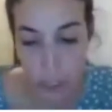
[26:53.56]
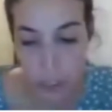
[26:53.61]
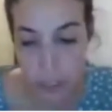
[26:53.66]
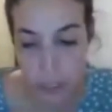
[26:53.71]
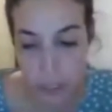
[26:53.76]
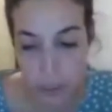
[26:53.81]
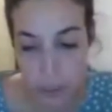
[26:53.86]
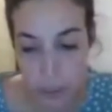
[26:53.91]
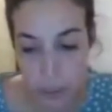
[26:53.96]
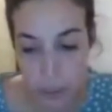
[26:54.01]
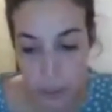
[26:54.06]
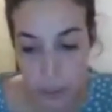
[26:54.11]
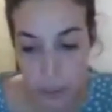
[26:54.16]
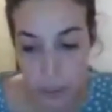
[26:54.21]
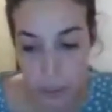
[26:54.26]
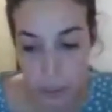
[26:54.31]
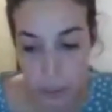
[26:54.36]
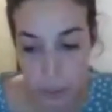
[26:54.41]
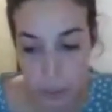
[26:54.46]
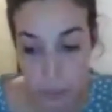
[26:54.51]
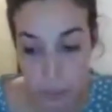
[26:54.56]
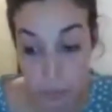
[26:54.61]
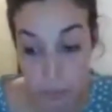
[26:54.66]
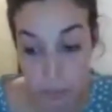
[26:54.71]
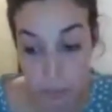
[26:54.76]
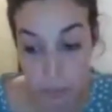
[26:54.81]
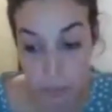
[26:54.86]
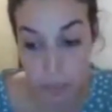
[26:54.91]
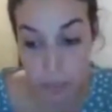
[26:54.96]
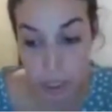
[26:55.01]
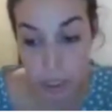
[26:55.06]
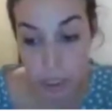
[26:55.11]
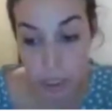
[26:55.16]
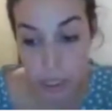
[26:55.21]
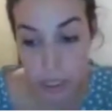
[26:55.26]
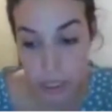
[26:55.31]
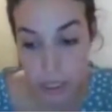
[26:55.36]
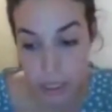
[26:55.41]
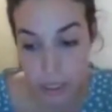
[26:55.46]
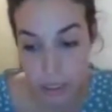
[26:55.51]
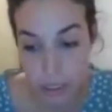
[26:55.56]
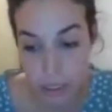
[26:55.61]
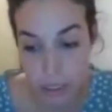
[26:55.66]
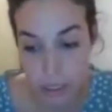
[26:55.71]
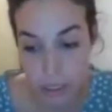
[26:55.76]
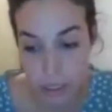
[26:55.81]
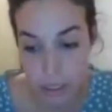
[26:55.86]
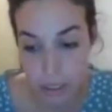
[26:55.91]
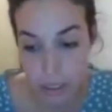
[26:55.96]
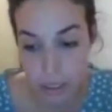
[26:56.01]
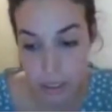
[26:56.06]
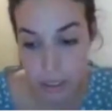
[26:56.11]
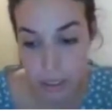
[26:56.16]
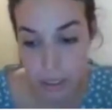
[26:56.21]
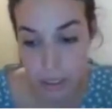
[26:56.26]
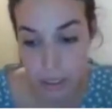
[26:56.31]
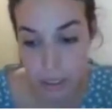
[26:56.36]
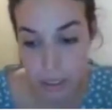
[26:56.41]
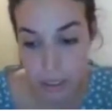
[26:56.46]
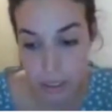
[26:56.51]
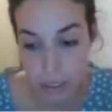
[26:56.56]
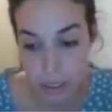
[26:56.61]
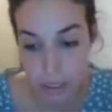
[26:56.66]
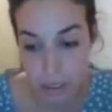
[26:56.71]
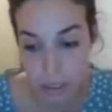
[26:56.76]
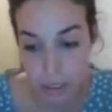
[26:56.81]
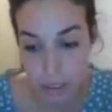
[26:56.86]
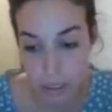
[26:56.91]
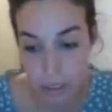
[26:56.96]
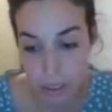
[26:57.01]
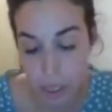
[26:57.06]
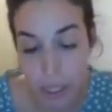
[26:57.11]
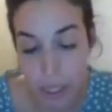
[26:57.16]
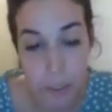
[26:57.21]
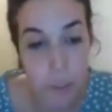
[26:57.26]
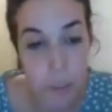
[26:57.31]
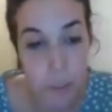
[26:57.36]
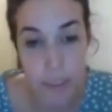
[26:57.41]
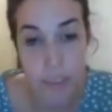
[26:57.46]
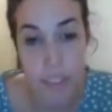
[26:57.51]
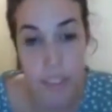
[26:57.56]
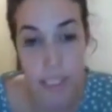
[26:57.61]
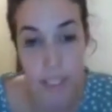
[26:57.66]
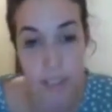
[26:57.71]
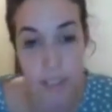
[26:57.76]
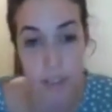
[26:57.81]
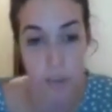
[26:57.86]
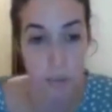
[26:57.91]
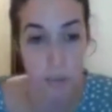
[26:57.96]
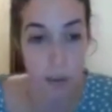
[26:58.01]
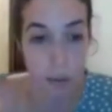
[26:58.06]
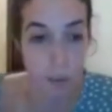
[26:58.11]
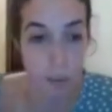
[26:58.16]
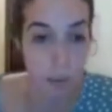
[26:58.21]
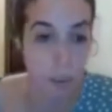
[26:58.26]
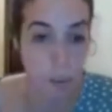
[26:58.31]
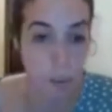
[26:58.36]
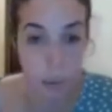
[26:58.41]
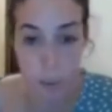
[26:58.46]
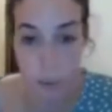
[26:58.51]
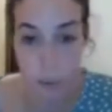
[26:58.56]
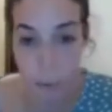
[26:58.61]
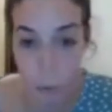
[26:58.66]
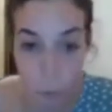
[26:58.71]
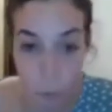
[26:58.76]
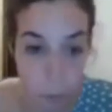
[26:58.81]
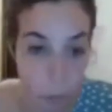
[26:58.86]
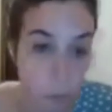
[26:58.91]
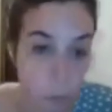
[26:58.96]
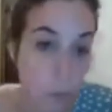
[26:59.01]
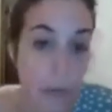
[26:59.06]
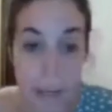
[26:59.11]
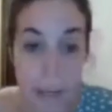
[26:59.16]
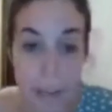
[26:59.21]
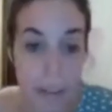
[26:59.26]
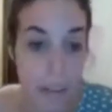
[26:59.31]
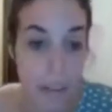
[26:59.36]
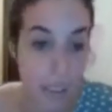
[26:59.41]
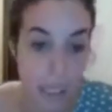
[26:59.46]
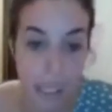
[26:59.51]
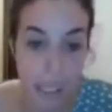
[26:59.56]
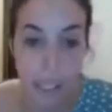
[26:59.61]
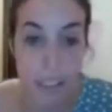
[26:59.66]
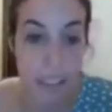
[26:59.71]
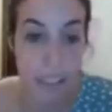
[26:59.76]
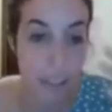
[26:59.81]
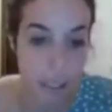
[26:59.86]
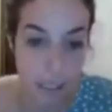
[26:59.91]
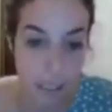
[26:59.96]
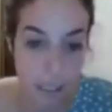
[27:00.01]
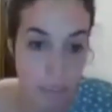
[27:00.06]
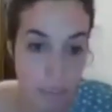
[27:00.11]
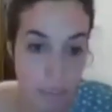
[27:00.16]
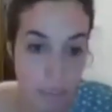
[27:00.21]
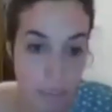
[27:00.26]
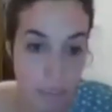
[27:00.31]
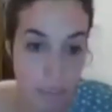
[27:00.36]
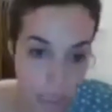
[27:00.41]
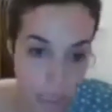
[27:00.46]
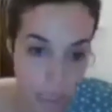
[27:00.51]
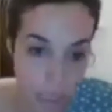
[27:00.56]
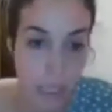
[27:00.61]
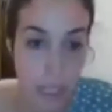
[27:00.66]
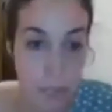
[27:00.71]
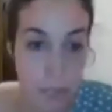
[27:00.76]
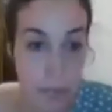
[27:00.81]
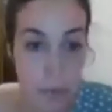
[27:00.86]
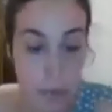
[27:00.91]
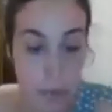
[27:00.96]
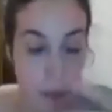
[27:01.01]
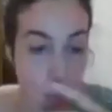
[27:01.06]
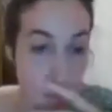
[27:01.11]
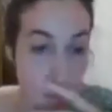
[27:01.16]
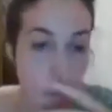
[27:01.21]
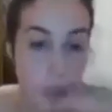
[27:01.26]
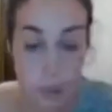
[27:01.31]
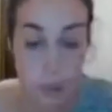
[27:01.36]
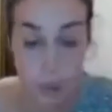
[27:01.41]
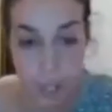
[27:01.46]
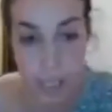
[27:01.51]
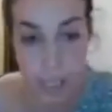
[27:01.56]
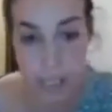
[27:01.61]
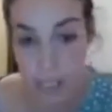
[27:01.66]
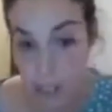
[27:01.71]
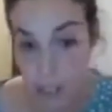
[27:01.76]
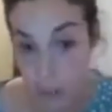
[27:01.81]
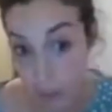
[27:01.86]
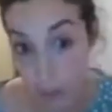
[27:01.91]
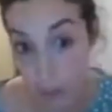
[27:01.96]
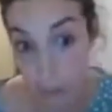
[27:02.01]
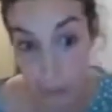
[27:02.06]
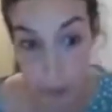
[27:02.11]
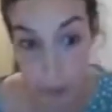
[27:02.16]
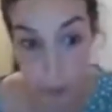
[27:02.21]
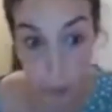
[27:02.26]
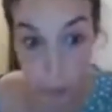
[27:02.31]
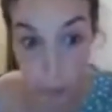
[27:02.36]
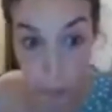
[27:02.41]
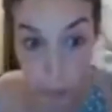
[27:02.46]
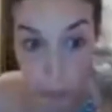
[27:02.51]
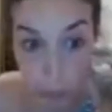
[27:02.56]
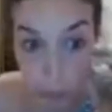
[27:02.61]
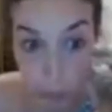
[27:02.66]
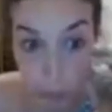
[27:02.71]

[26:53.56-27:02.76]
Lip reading: try to at least try to understand this problem, or where can these type of groups arise as fundamental